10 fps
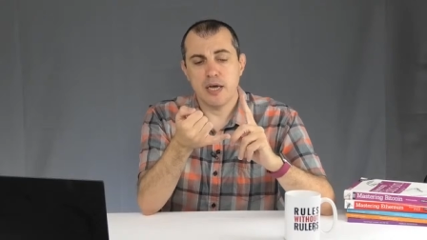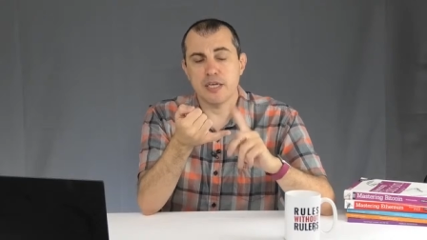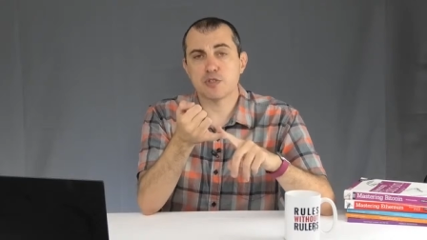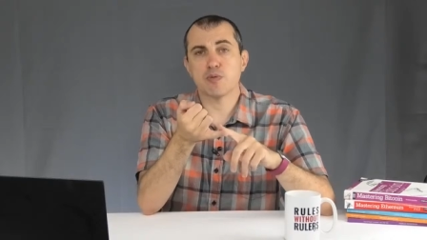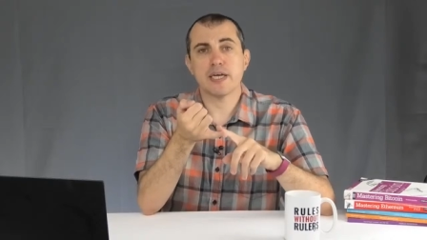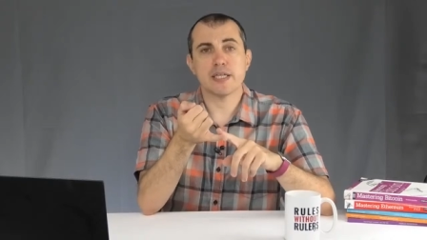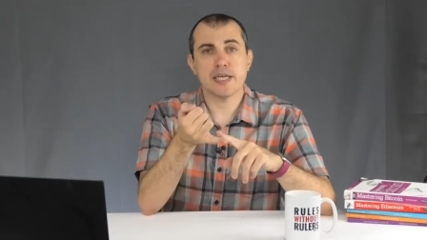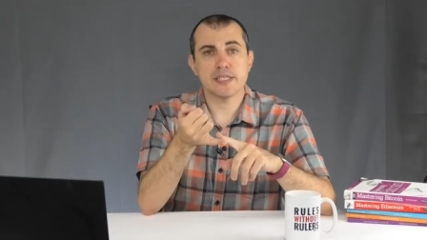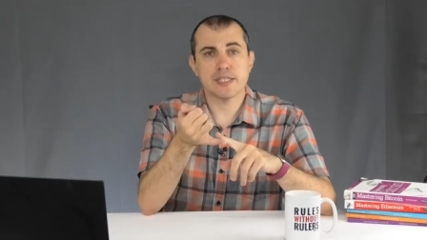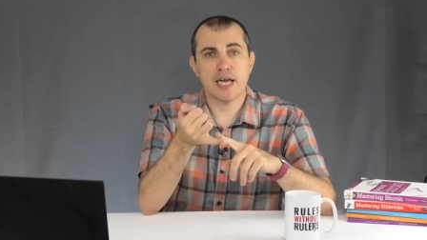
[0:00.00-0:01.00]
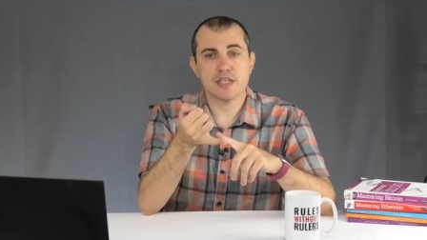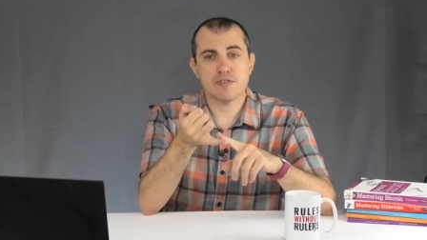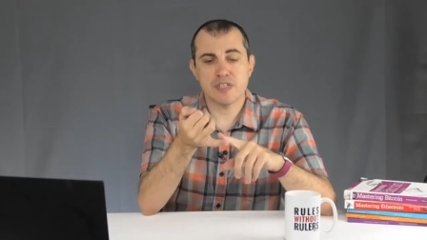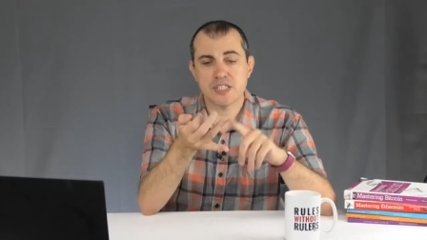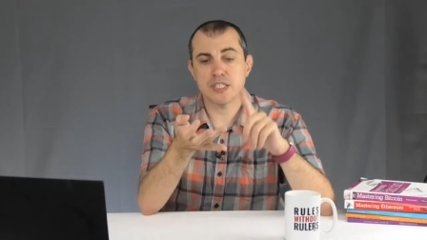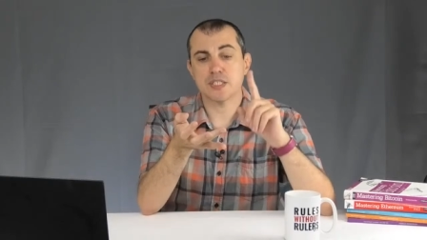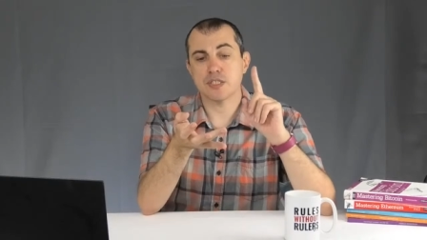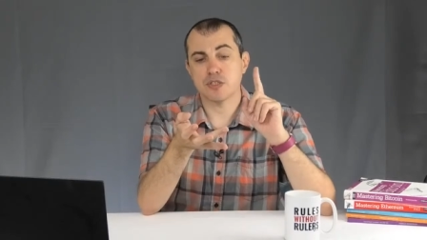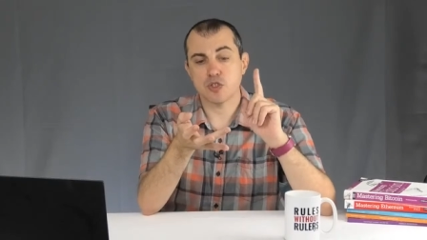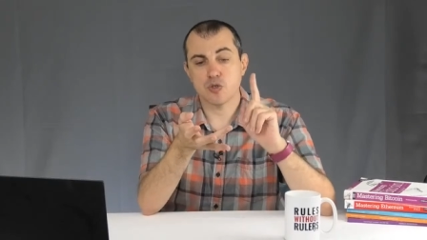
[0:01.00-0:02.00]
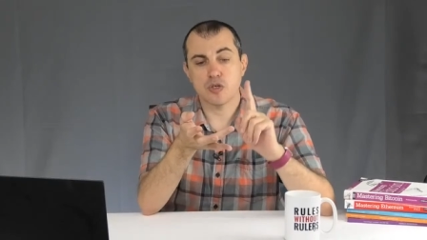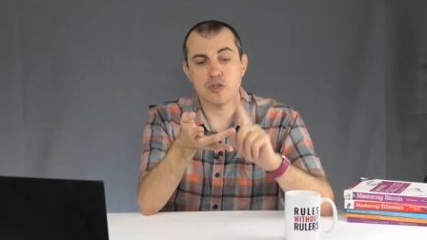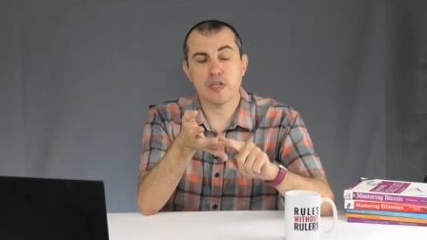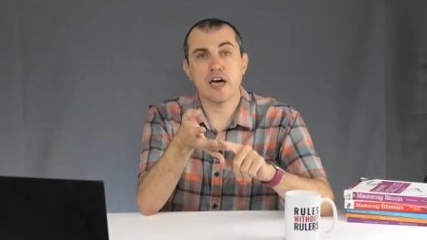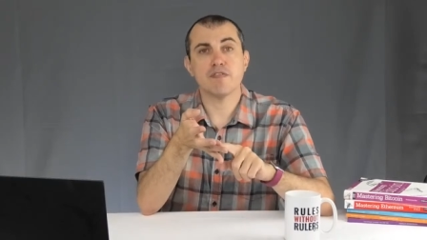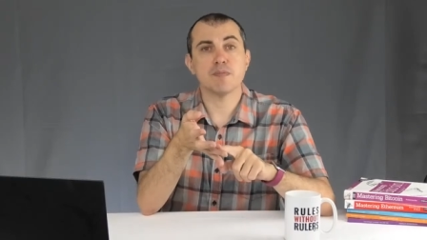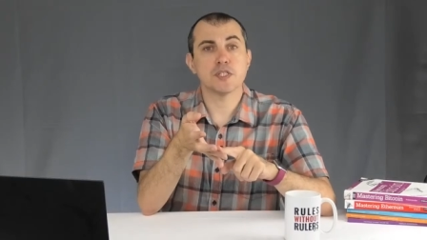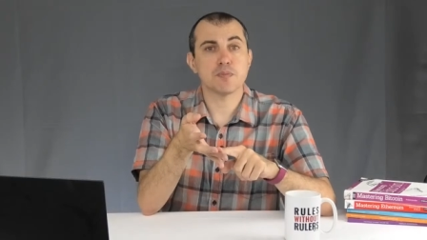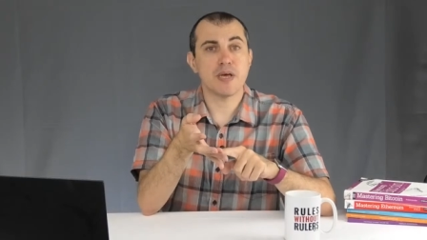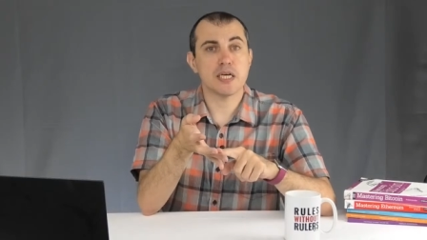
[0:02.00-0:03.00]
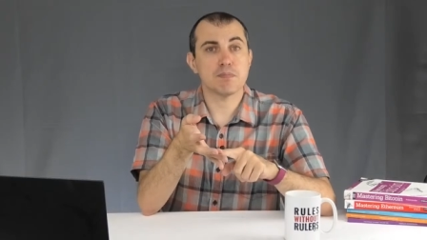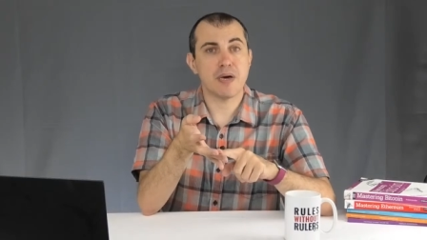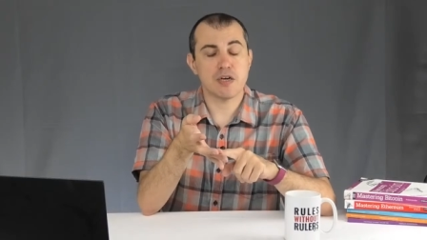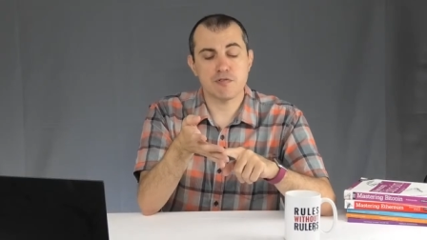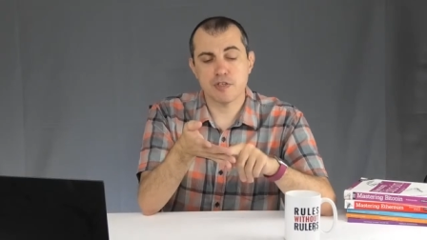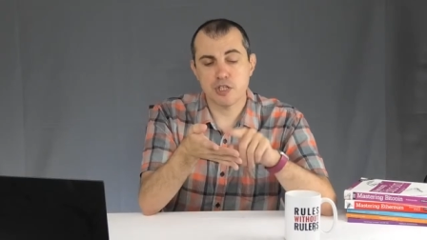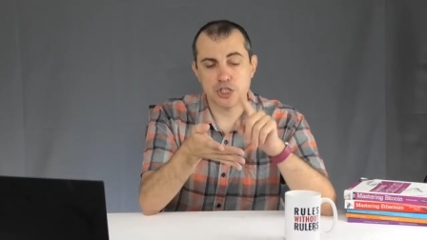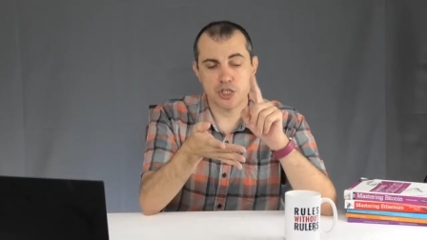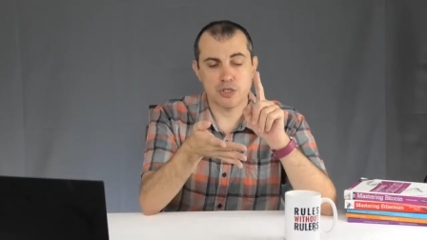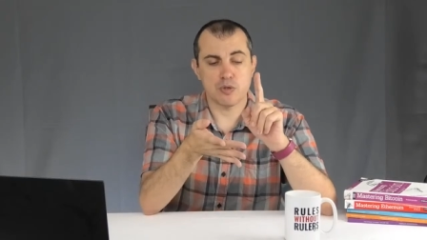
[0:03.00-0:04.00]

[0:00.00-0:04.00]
regulated out of existence, or the governments make a better version,